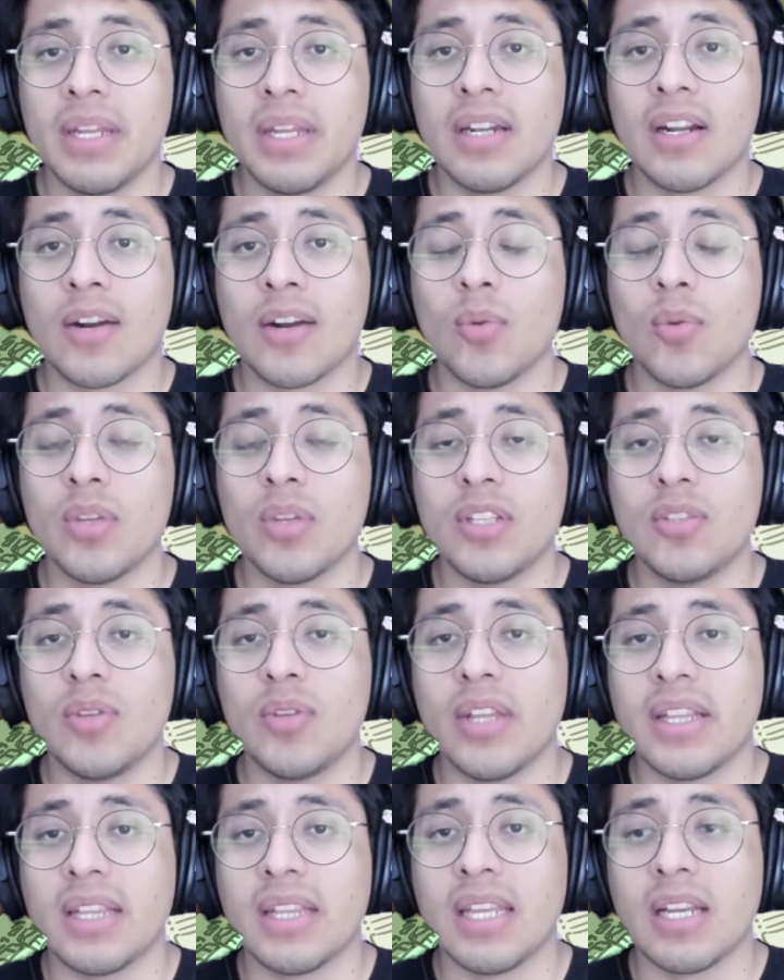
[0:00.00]
not only do they
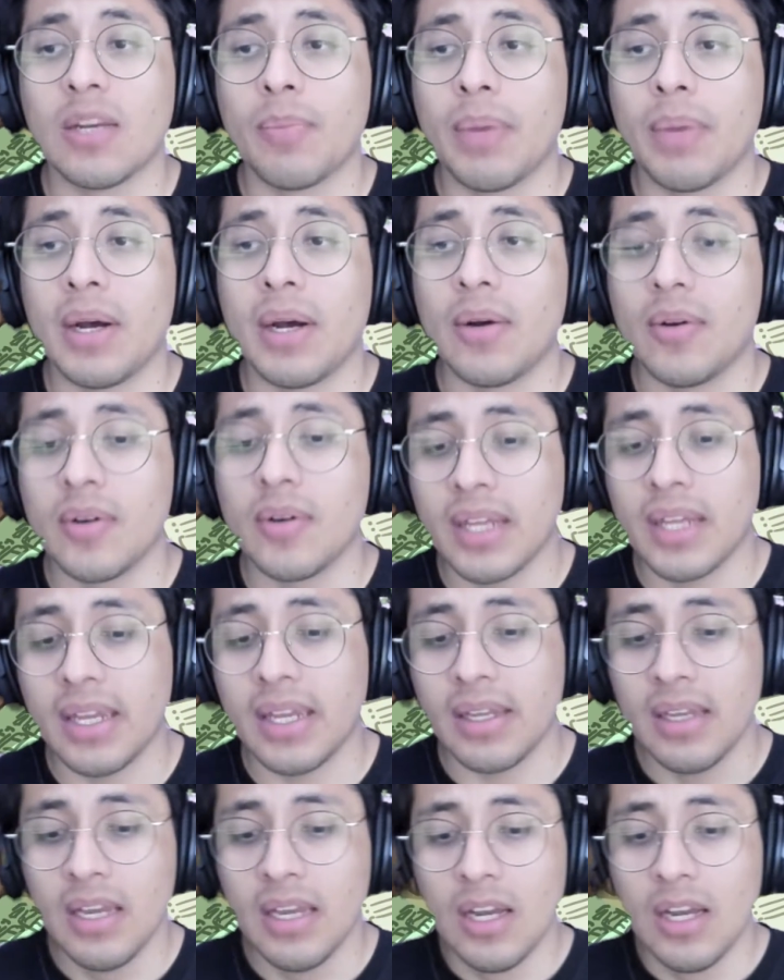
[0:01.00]
think about, okay,